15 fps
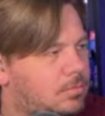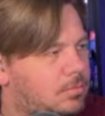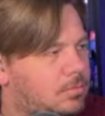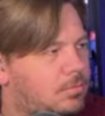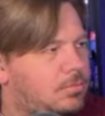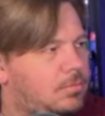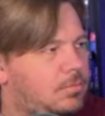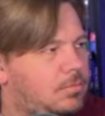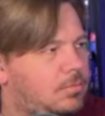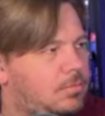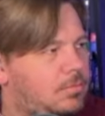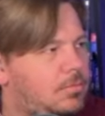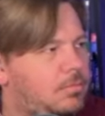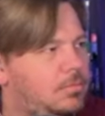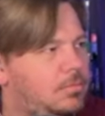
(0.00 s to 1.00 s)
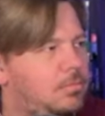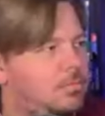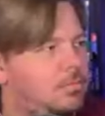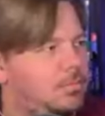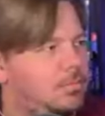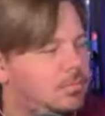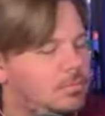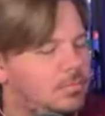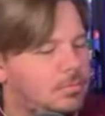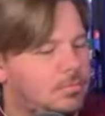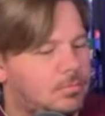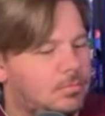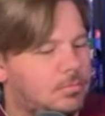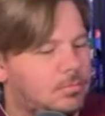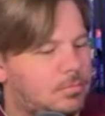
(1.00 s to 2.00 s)

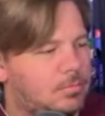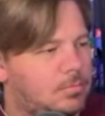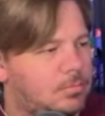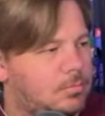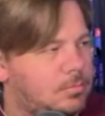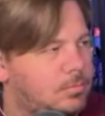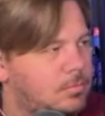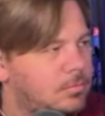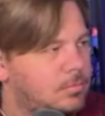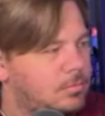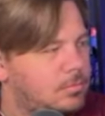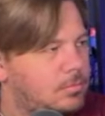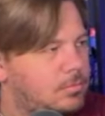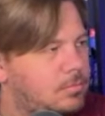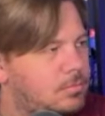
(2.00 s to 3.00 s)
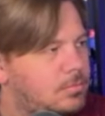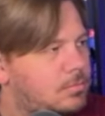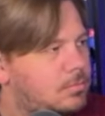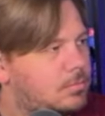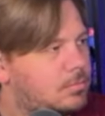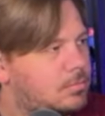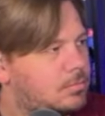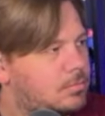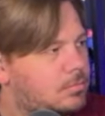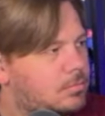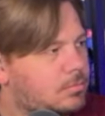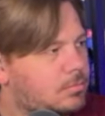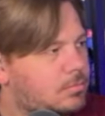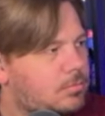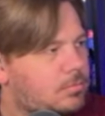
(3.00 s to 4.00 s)

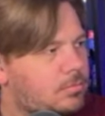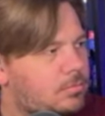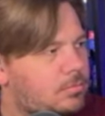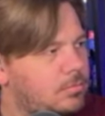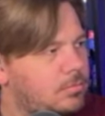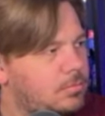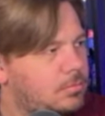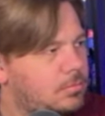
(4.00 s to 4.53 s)
(not speaking)